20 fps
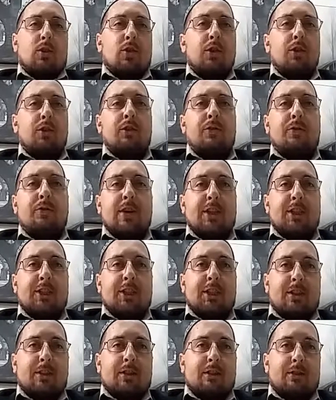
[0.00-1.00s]

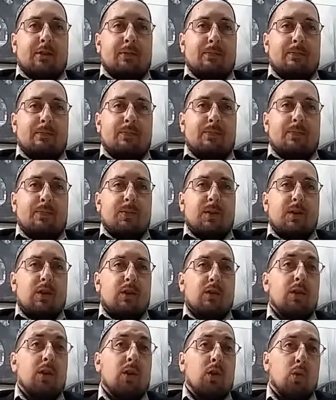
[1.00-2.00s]
Crucifixions,
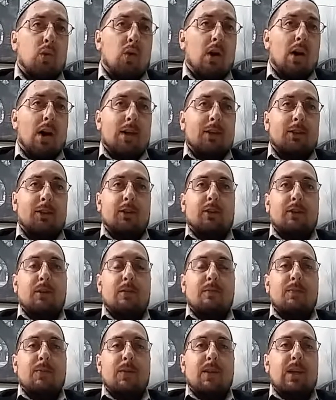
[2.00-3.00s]
the
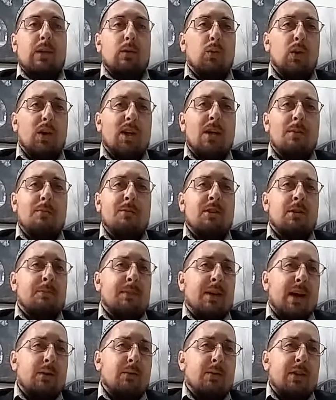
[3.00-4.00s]
cross. What comes to
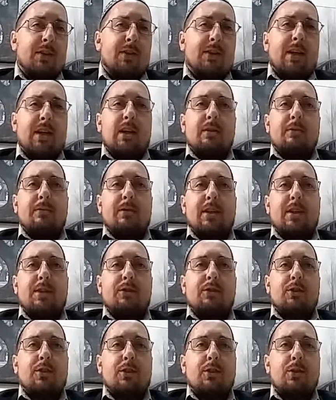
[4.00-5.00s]
mind when you think of
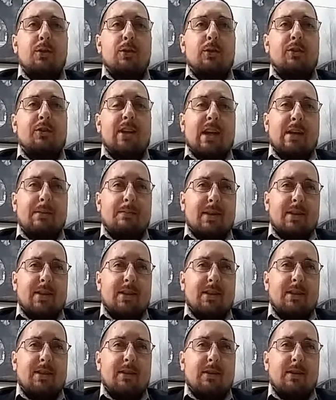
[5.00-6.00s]
these two
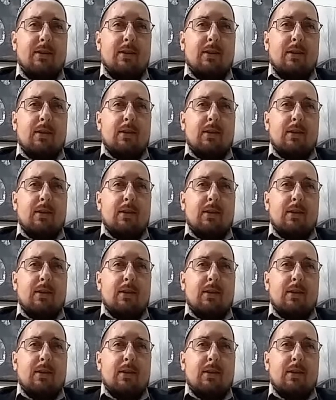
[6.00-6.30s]
statements?